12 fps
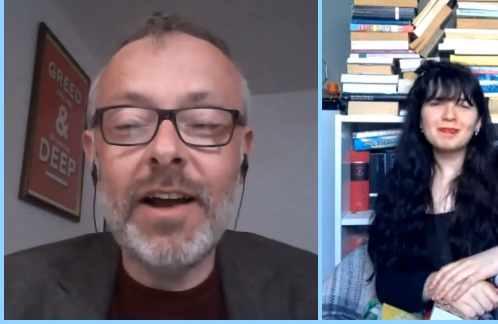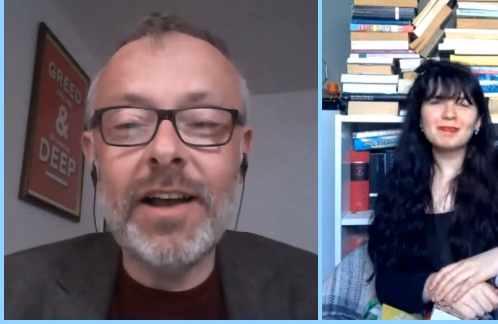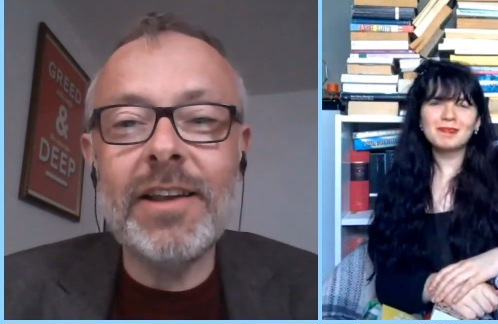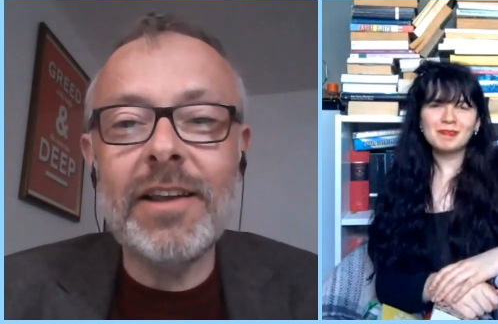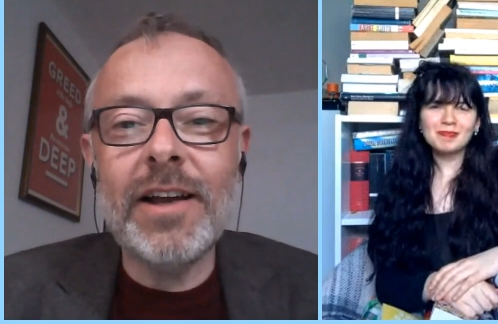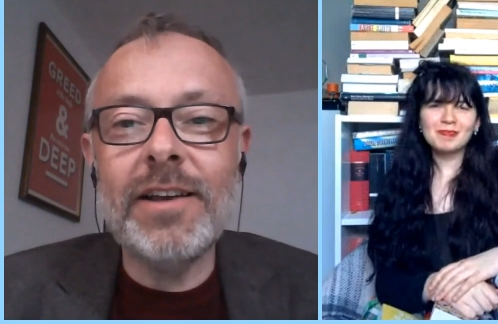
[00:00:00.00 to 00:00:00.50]
Speaker 1: I
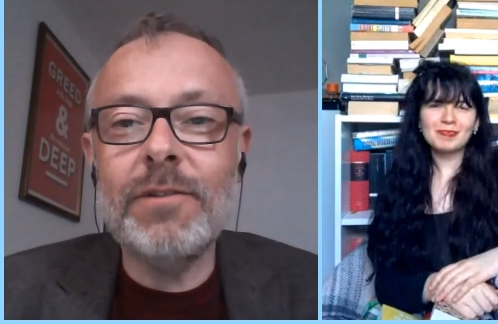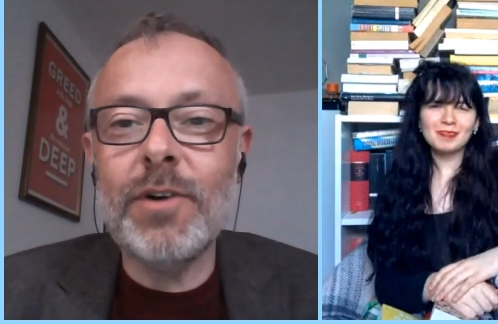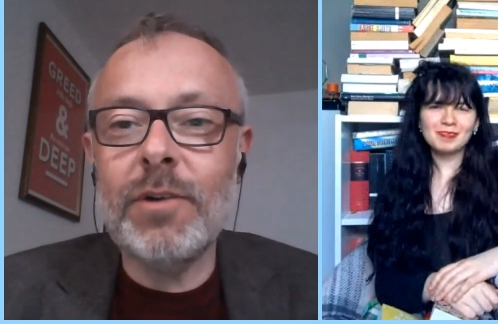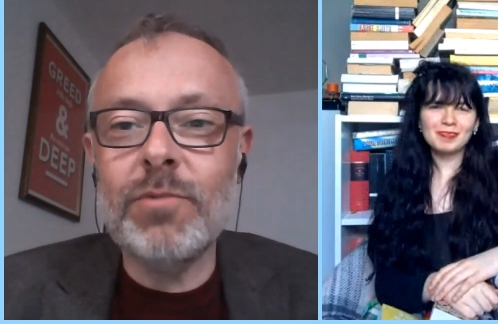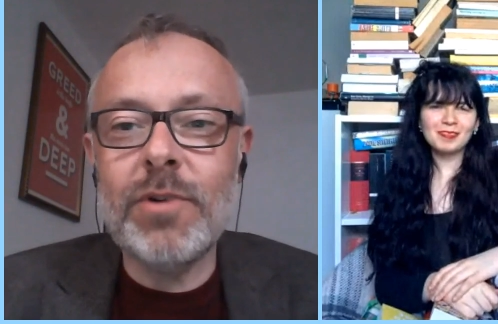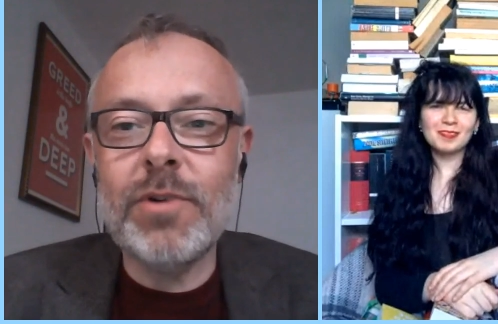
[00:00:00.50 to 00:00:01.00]
I
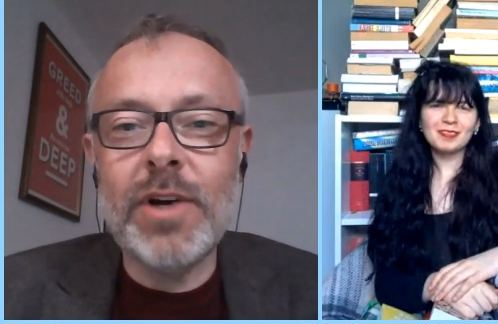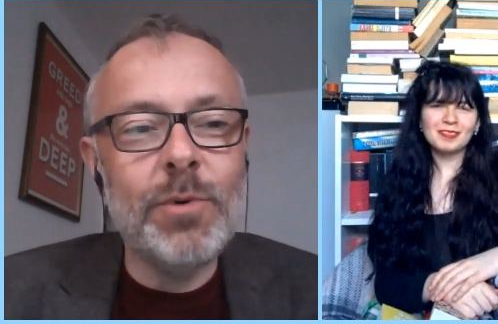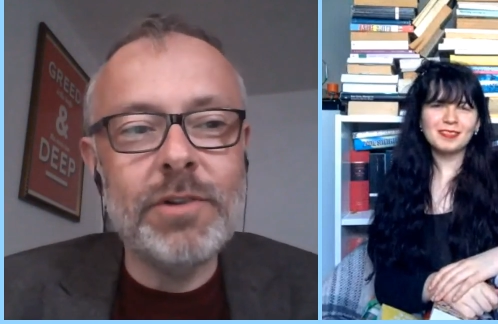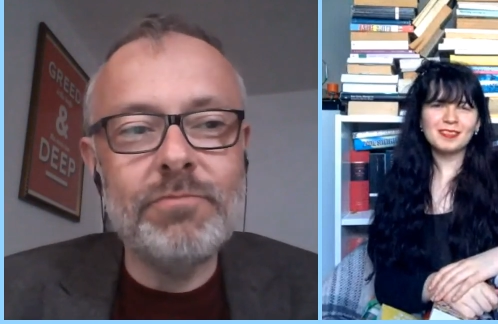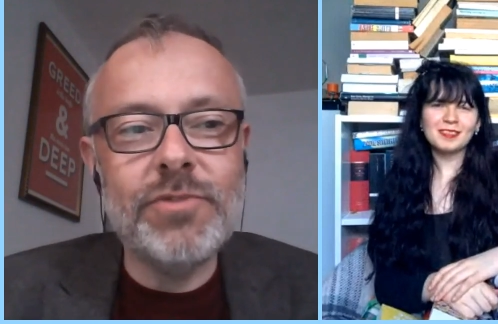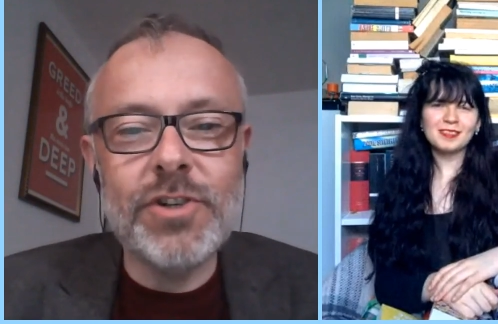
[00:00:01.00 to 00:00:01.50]
I, I
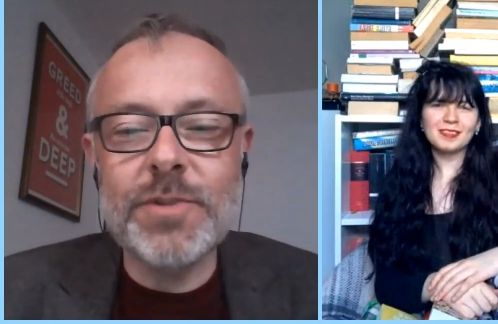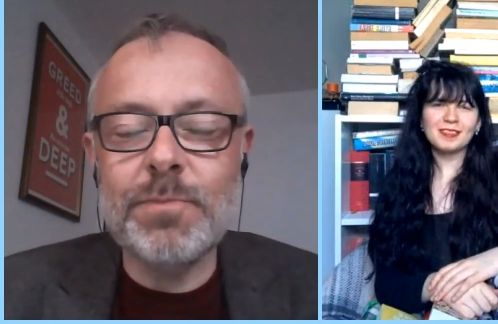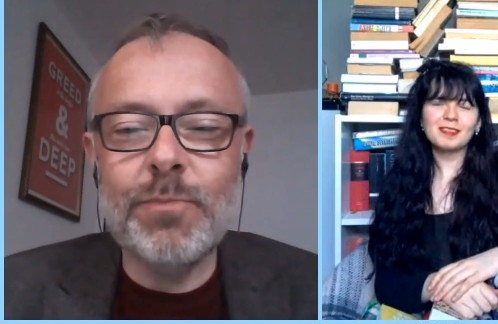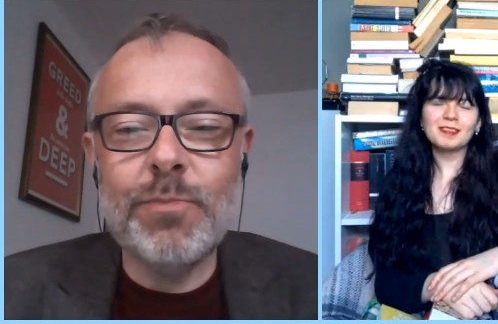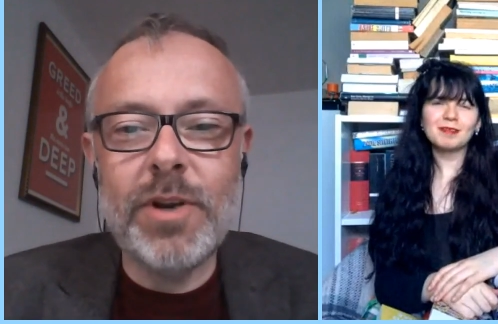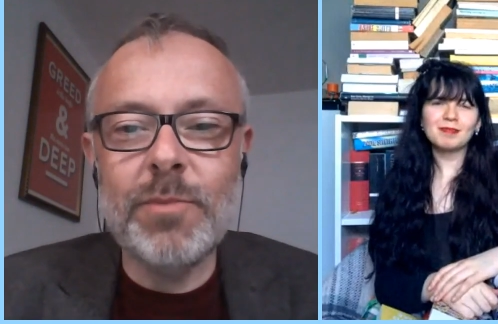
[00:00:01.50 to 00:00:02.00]
know we're
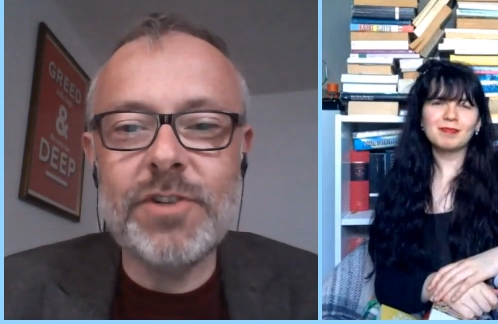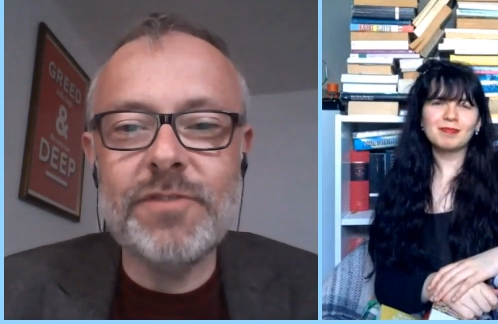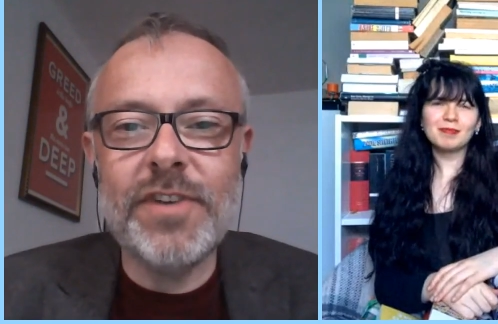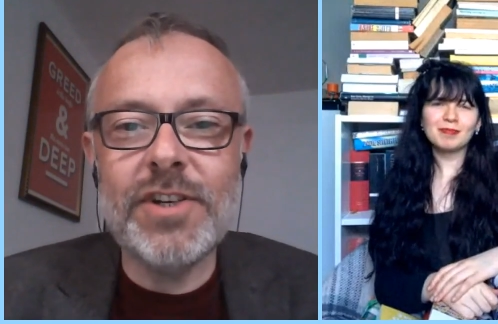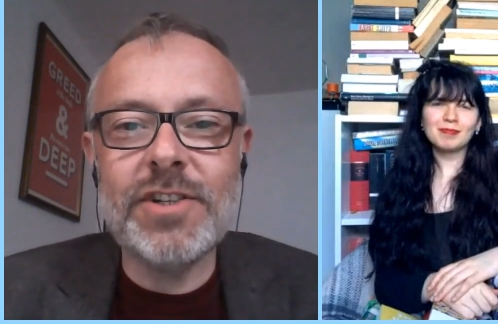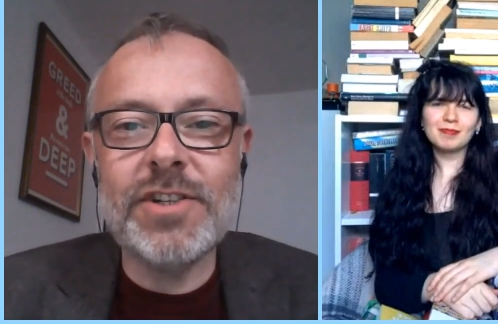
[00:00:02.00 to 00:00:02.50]
just pretty
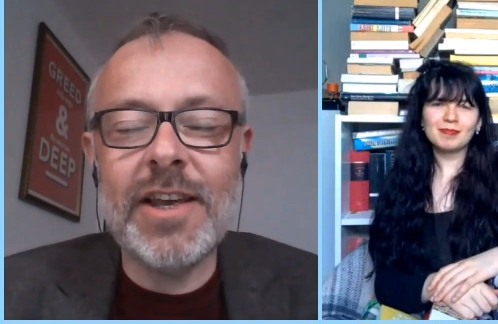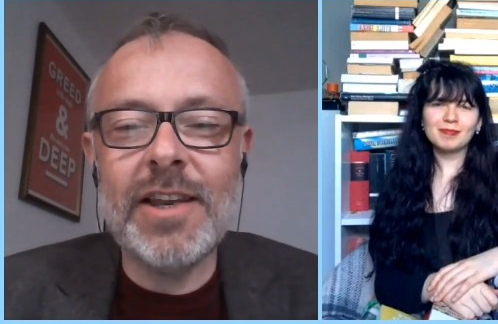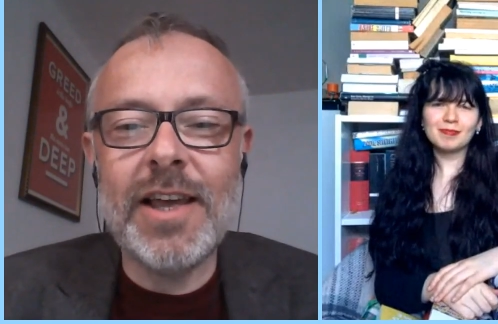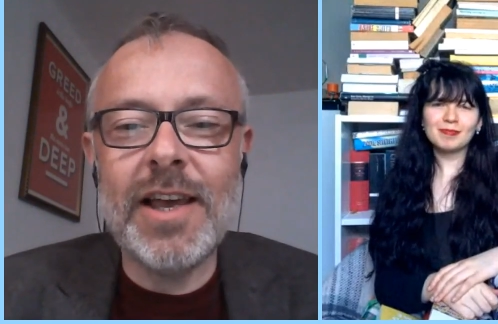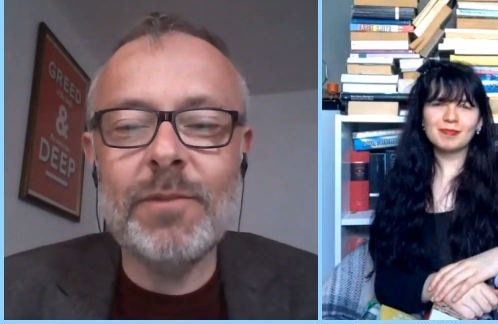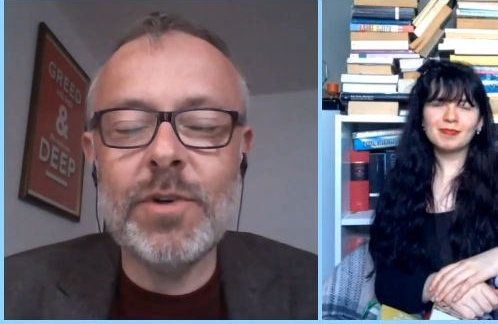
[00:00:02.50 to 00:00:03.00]
much finished,
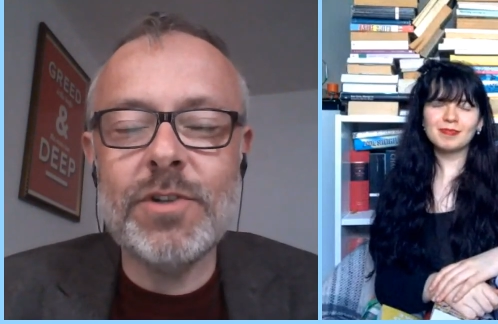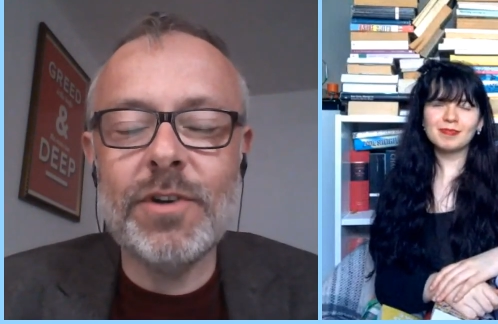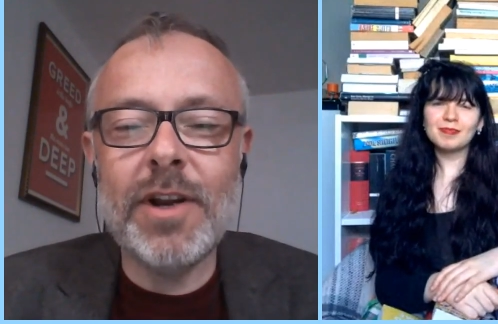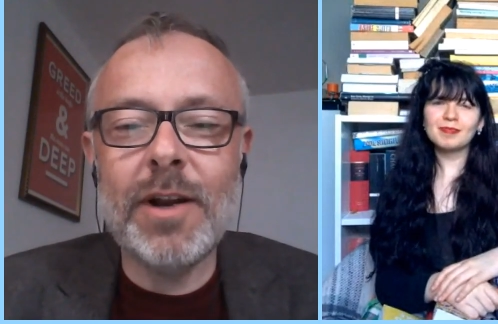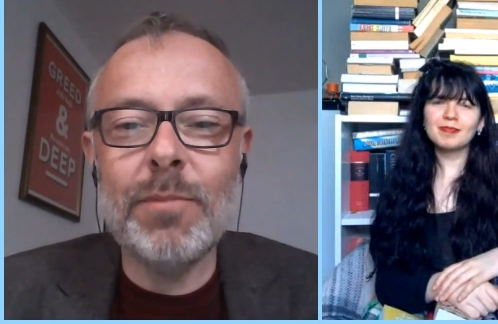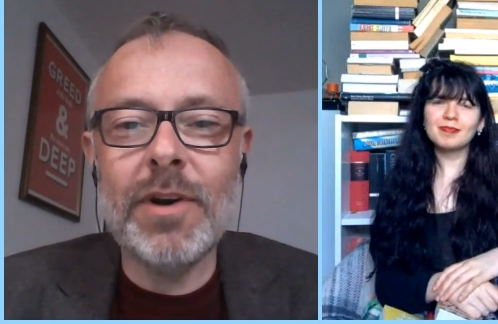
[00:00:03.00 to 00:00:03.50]
and, and
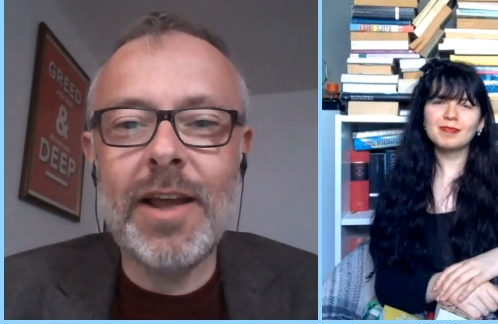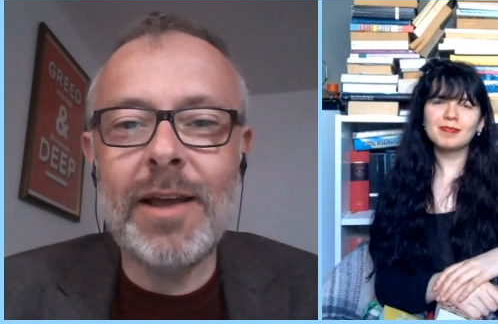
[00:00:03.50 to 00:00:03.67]
we're done here.